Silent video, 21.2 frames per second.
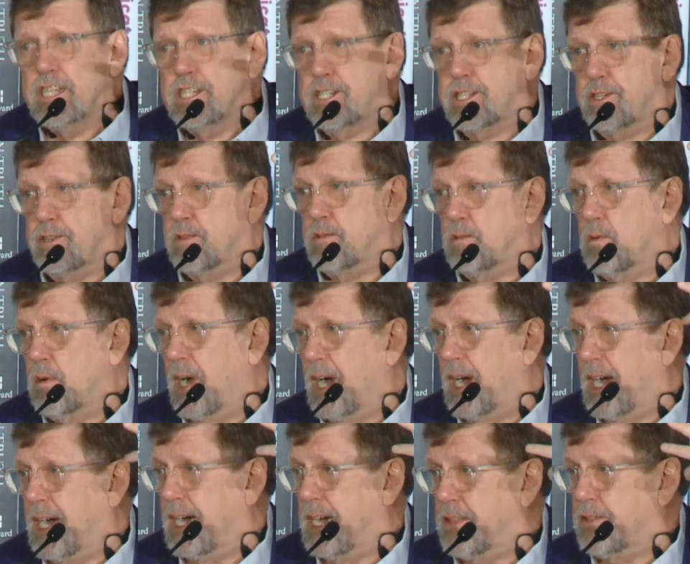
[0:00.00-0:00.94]
to
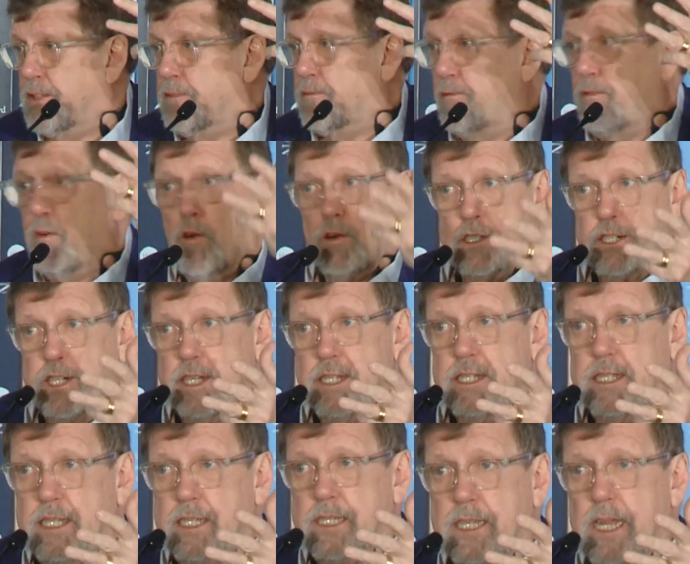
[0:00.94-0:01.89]
the Fortune
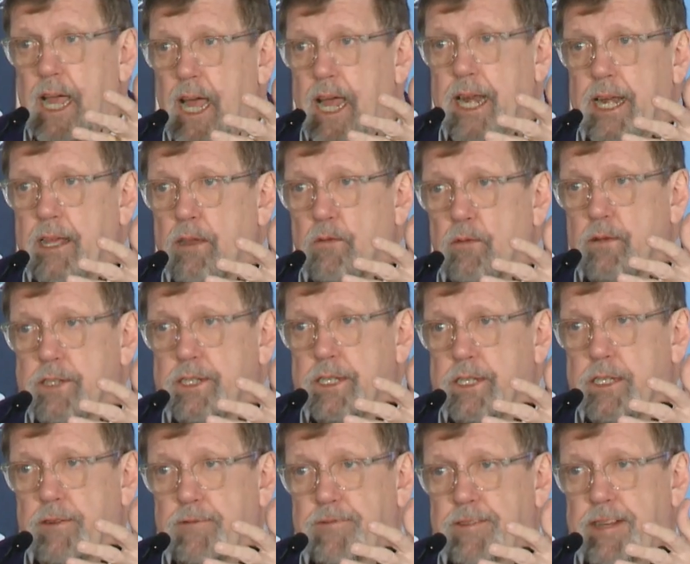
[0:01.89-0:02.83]
Society, which
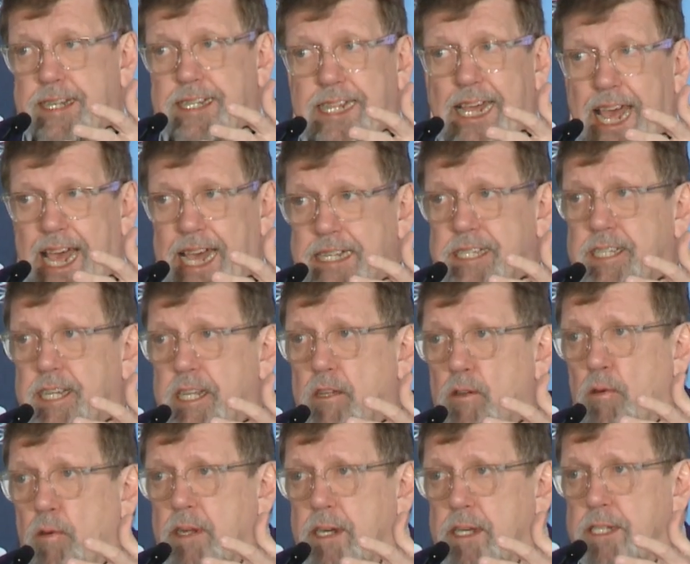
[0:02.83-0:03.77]
is a fantastic
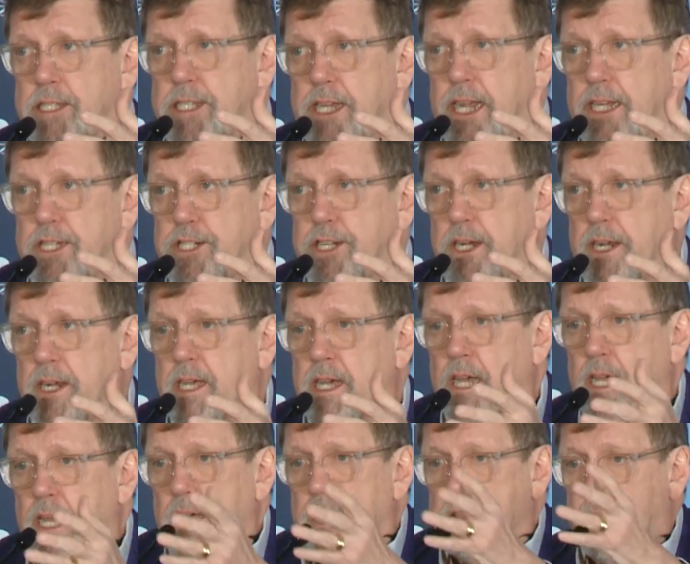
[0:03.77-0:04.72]
organization
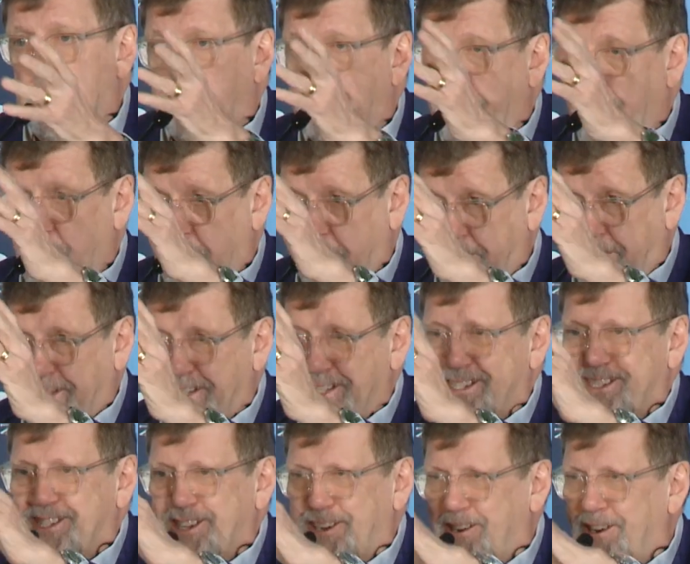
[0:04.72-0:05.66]
that
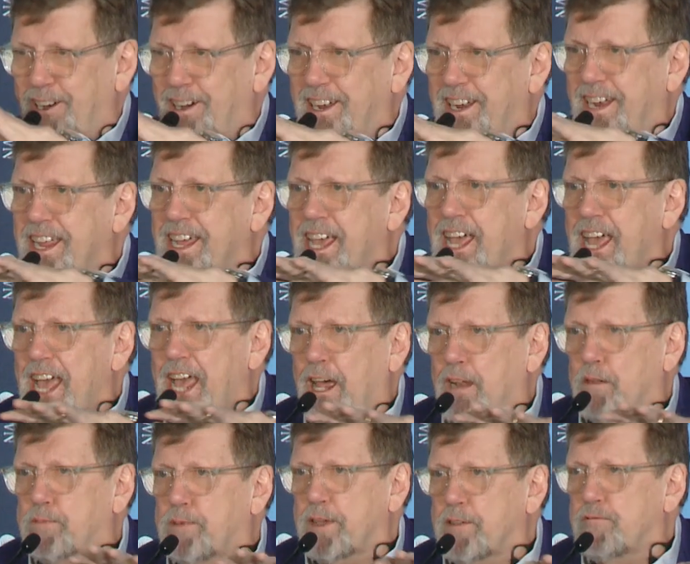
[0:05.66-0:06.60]
focuses on
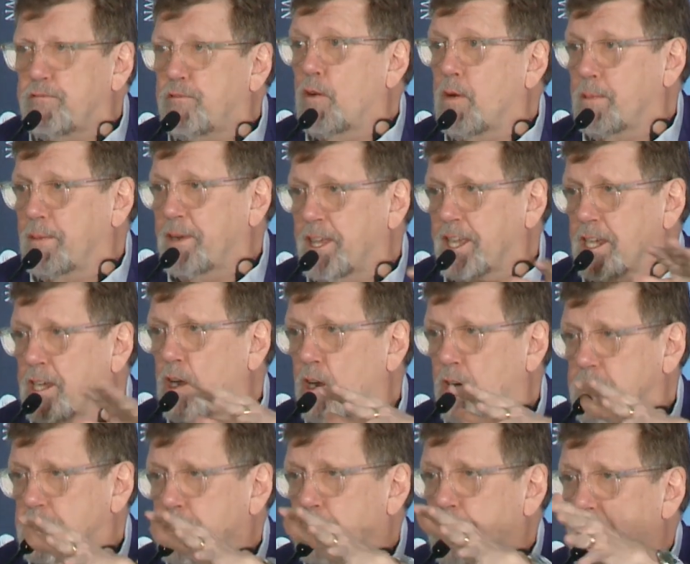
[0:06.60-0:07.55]
helping formerly
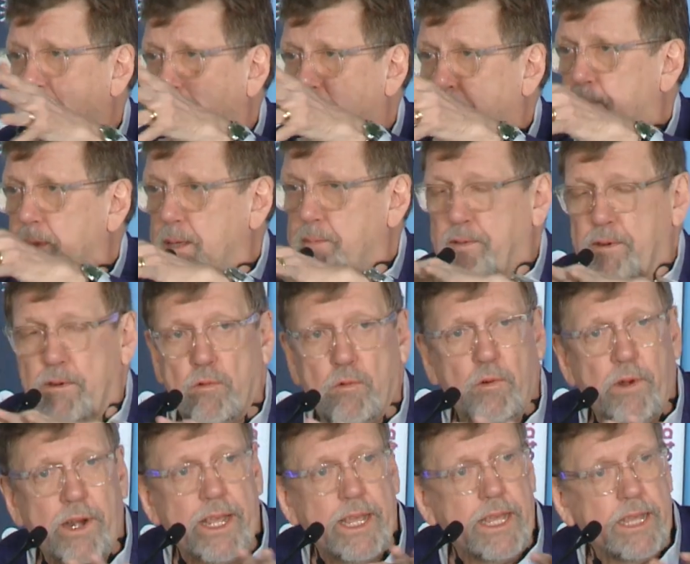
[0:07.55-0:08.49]
incarcerated people
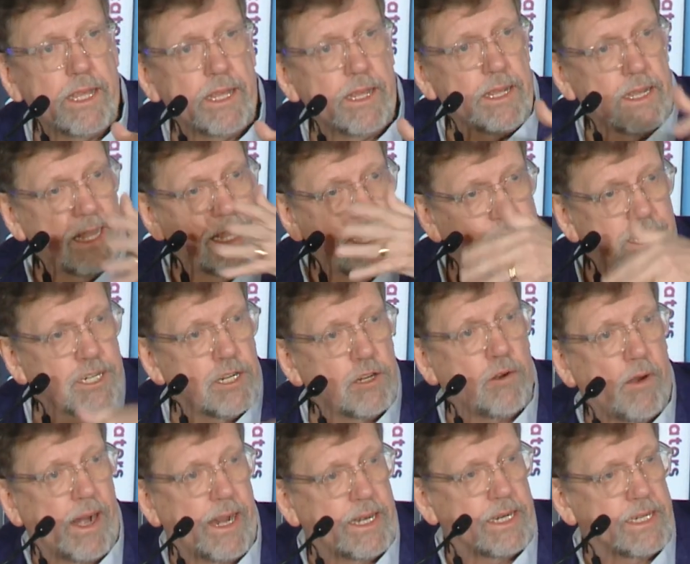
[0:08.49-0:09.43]

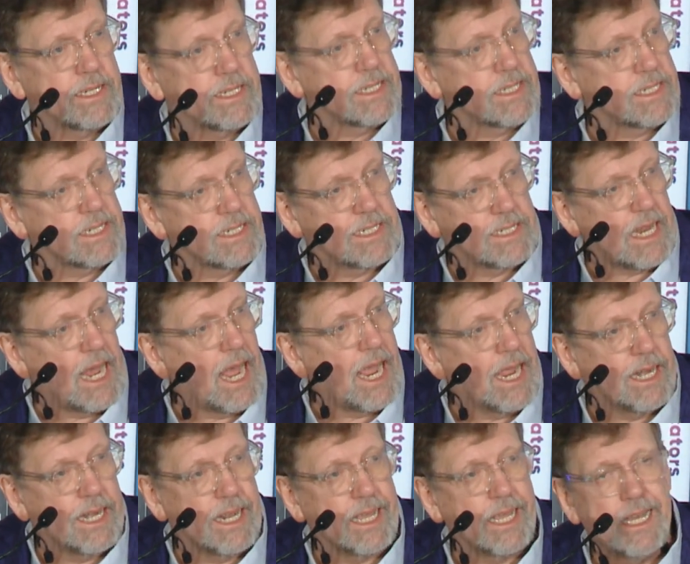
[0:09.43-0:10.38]
reintegrate into
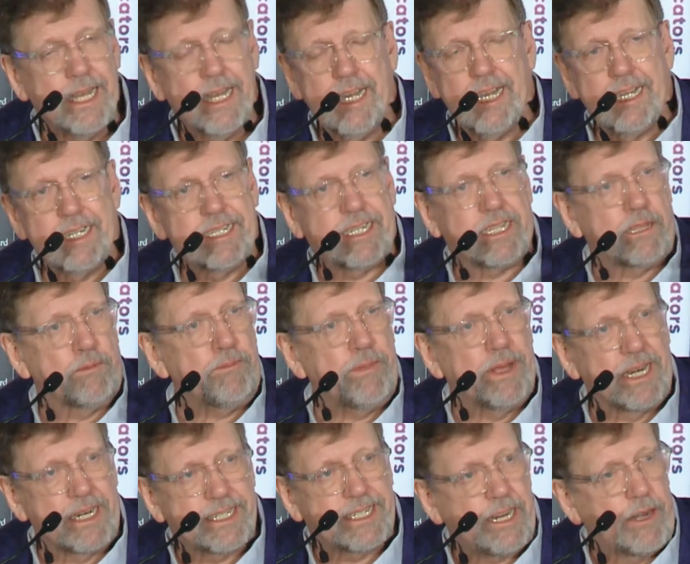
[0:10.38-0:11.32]
society, to the
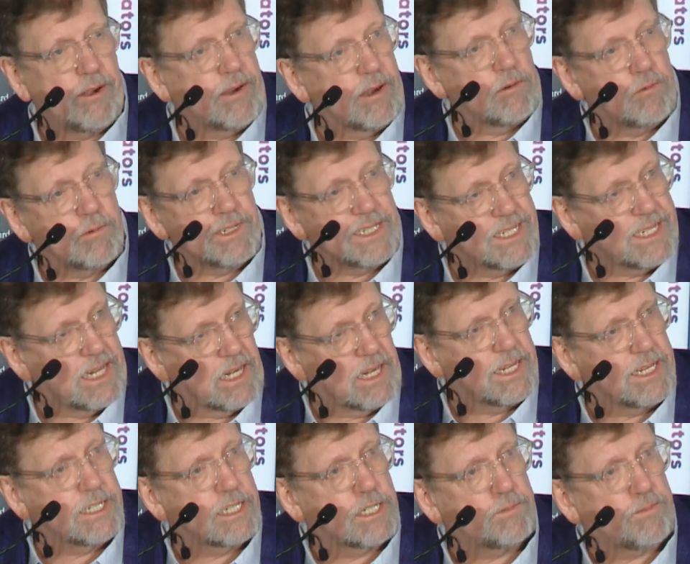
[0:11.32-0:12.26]
Military
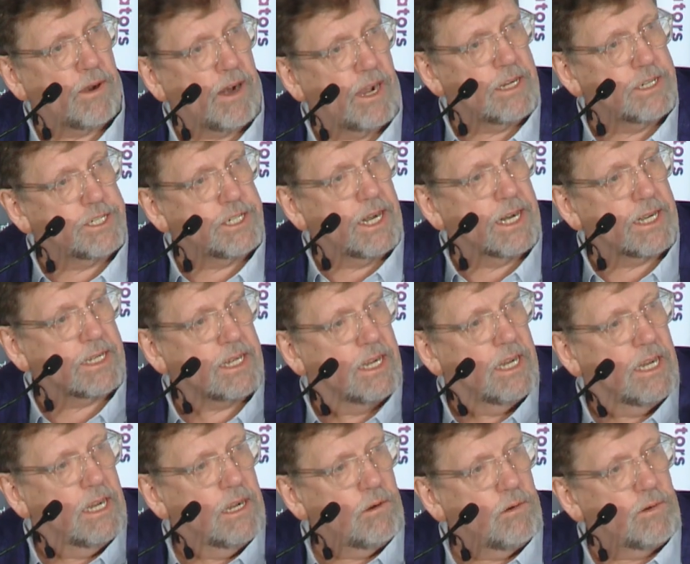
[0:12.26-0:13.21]
Resilience Project,
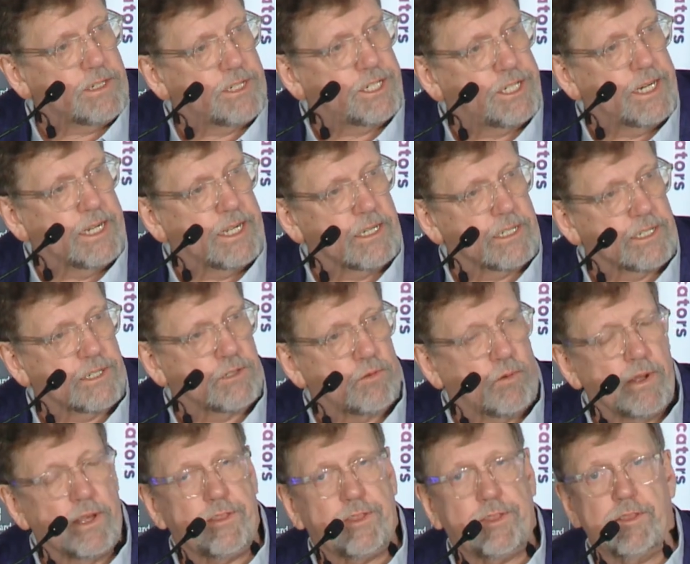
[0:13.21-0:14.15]
which deals
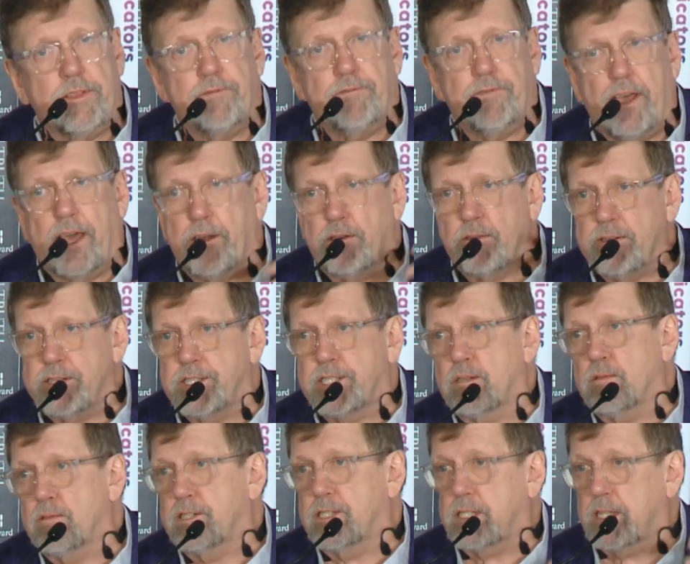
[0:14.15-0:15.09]
with veterans
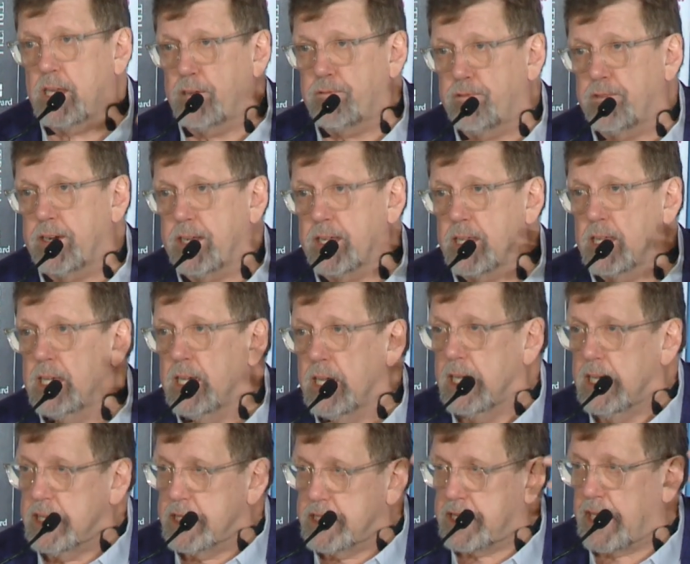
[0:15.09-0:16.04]
who are suffering
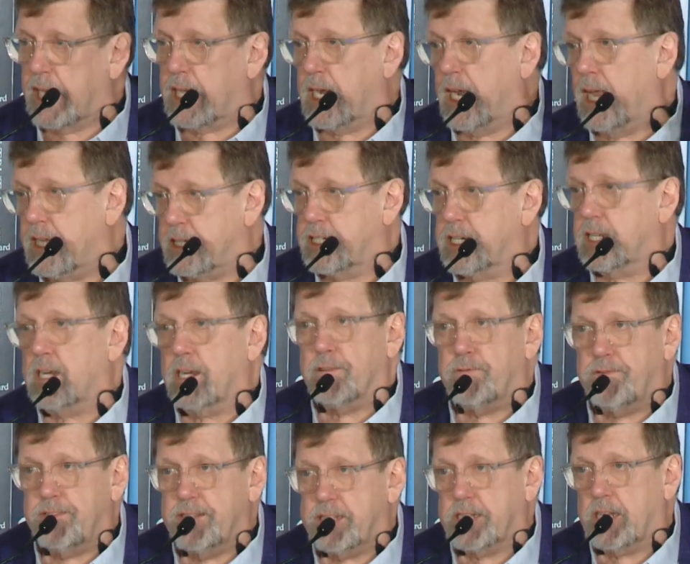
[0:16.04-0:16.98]
psychological and
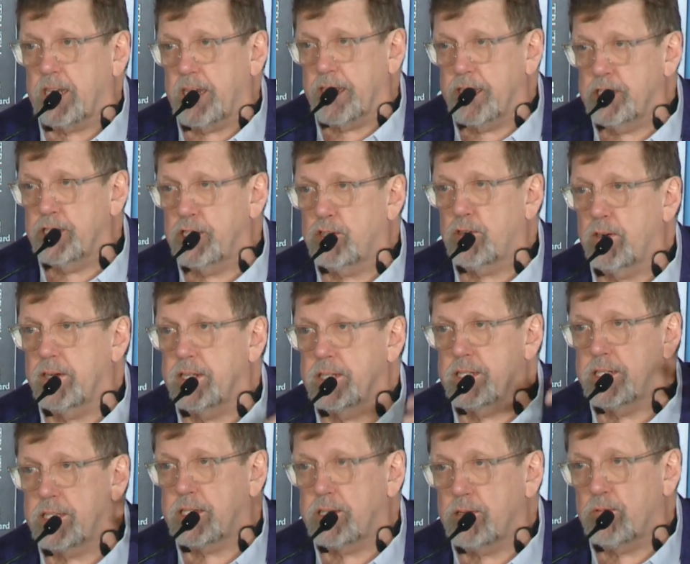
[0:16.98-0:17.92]
physical
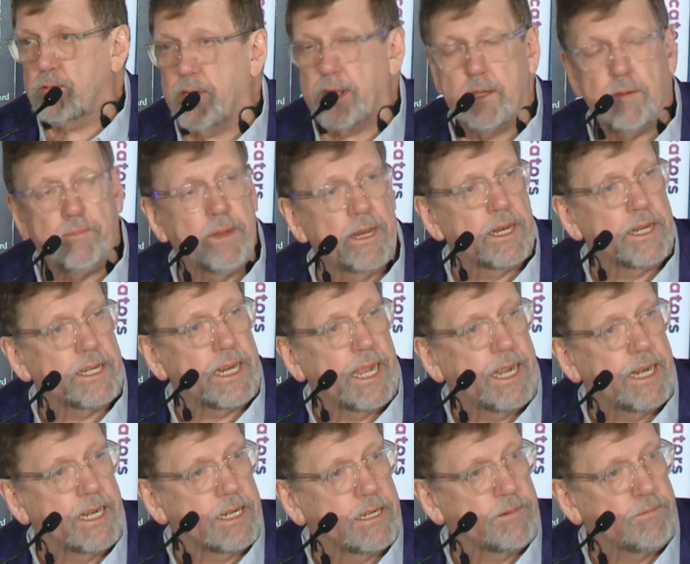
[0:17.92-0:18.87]
injuries to
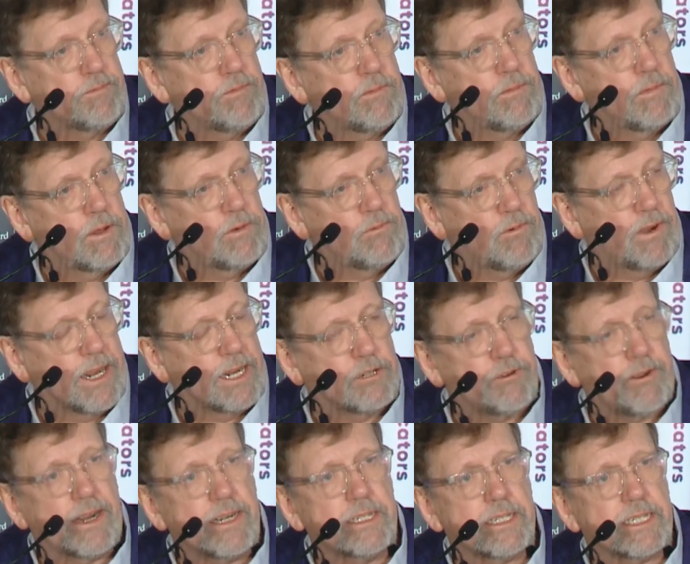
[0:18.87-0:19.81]
rehabilitate and
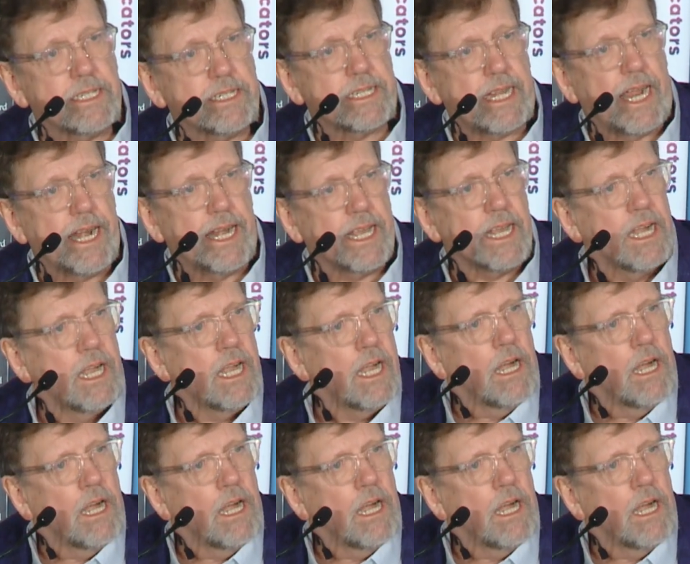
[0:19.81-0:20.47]
reintegrate into society.